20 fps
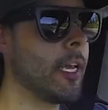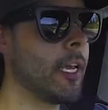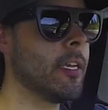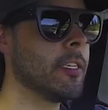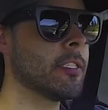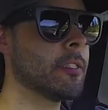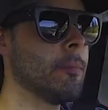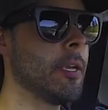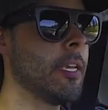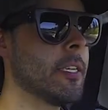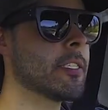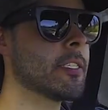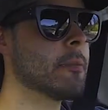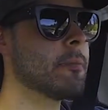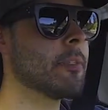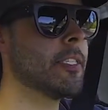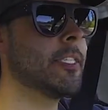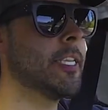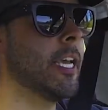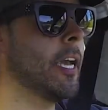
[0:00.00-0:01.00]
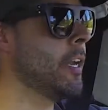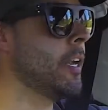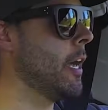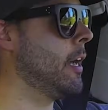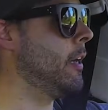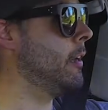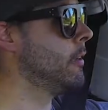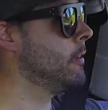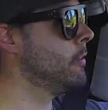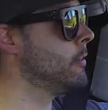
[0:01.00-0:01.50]
is make some dinner.
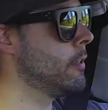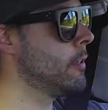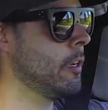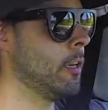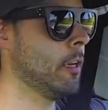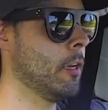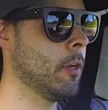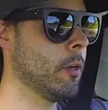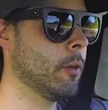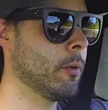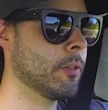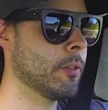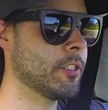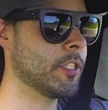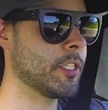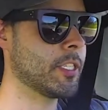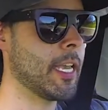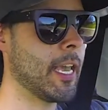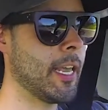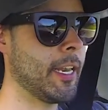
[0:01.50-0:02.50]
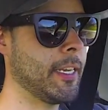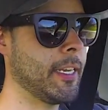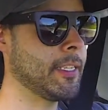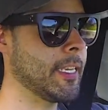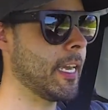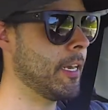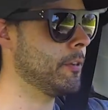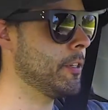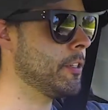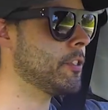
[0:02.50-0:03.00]
Just heading
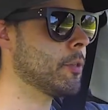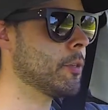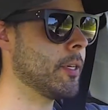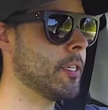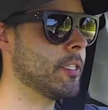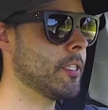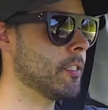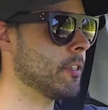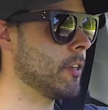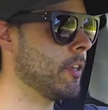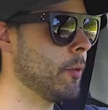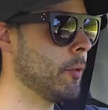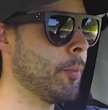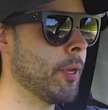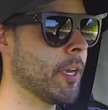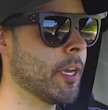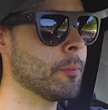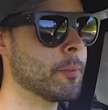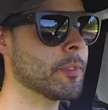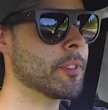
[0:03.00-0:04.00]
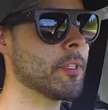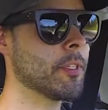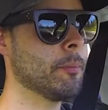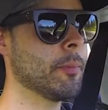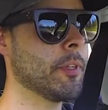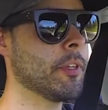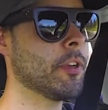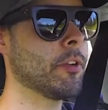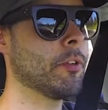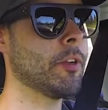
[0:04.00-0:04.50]
down to Choices, going to pick up some
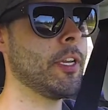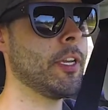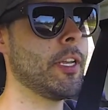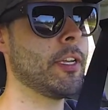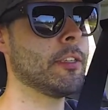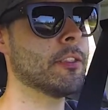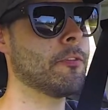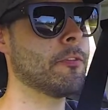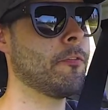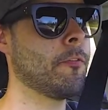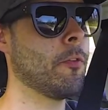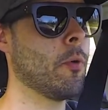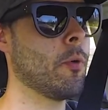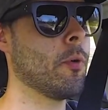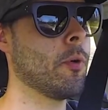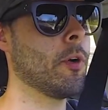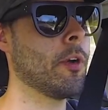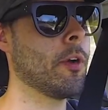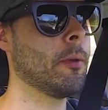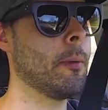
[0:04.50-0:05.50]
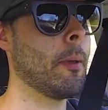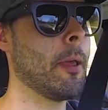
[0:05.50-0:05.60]
ingredients for